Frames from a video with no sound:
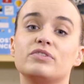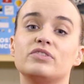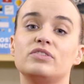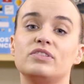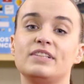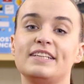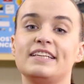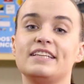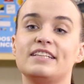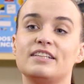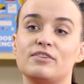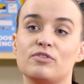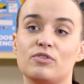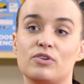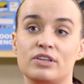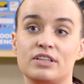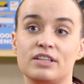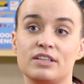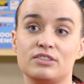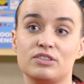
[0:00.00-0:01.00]
will need in
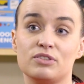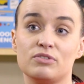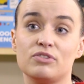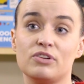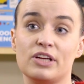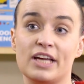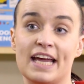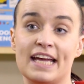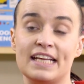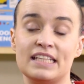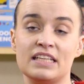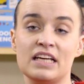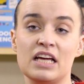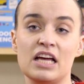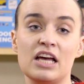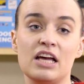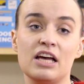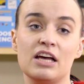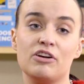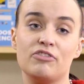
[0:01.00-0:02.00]
order to create
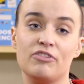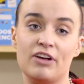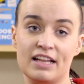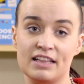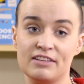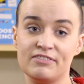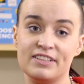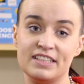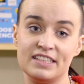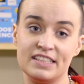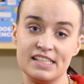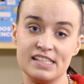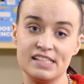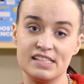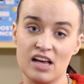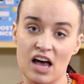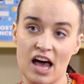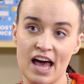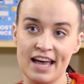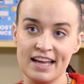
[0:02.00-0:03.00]
relevant
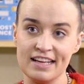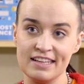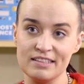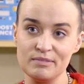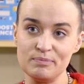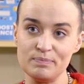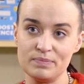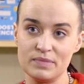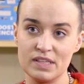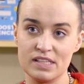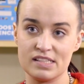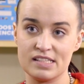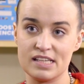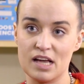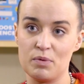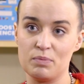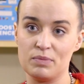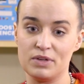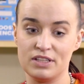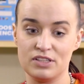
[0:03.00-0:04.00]
design that
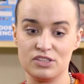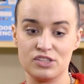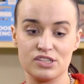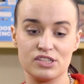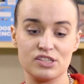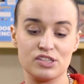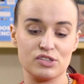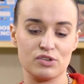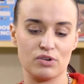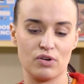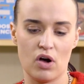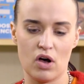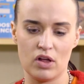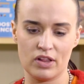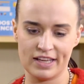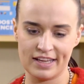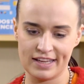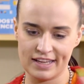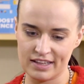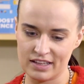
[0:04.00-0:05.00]
somebody just
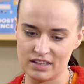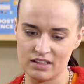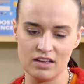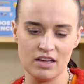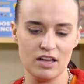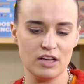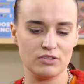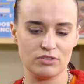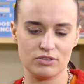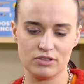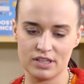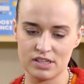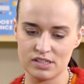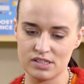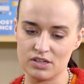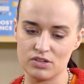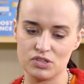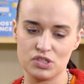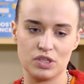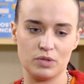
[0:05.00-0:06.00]
scrolling through their
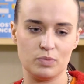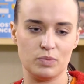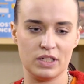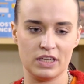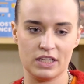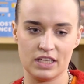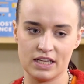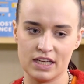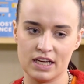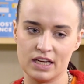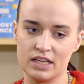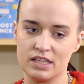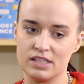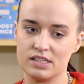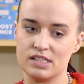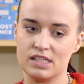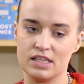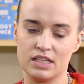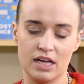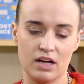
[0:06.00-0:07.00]
social media, they're gonna
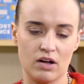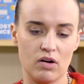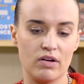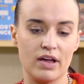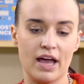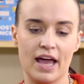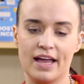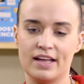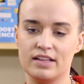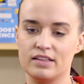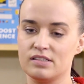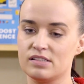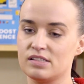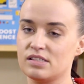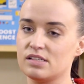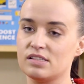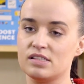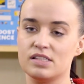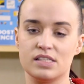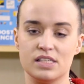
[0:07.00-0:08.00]
see like, okay,
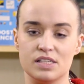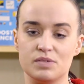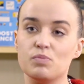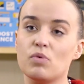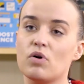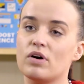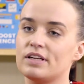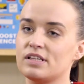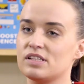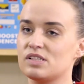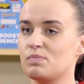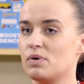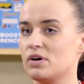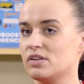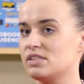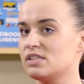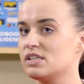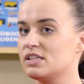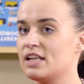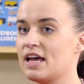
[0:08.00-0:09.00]
this is more than
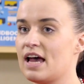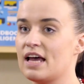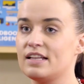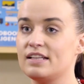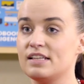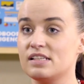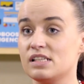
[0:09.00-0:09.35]
sponsored ad.